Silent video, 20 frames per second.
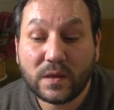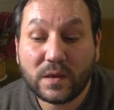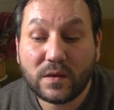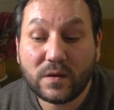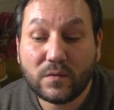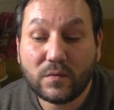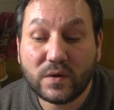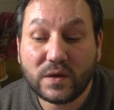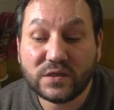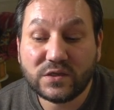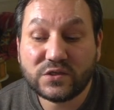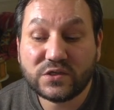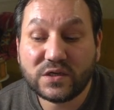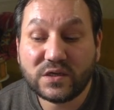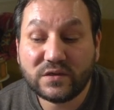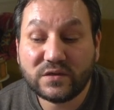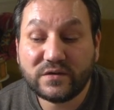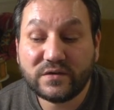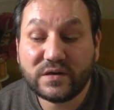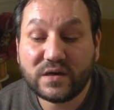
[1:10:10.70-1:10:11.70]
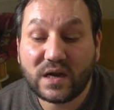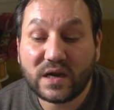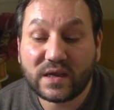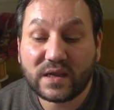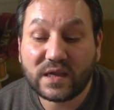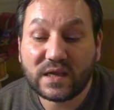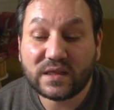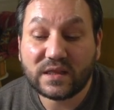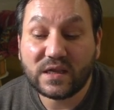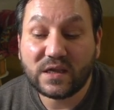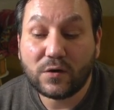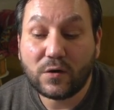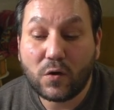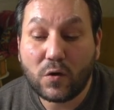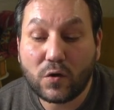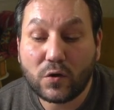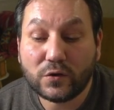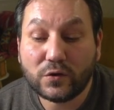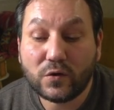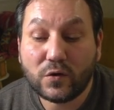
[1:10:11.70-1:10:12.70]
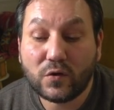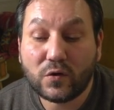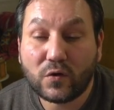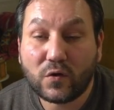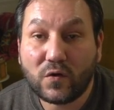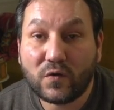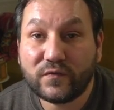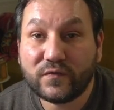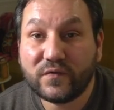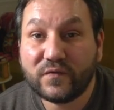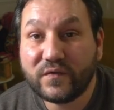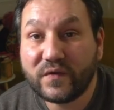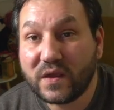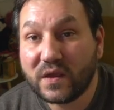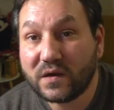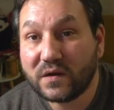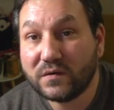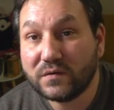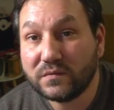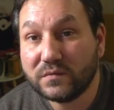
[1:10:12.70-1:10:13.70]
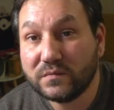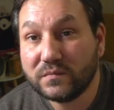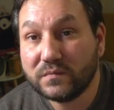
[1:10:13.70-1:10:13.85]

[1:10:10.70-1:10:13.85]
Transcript: When children are getting on or off the vehicle.